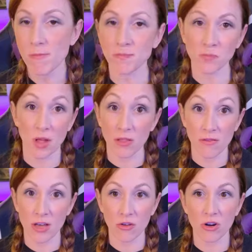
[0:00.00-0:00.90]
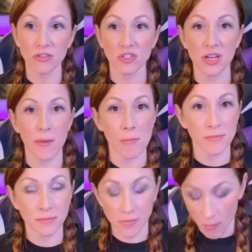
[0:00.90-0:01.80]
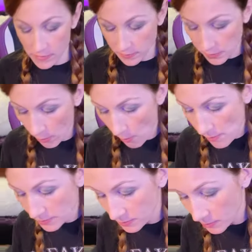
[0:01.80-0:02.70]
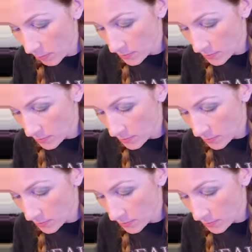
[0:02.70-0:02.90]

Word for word: I love that crunch that. Mm.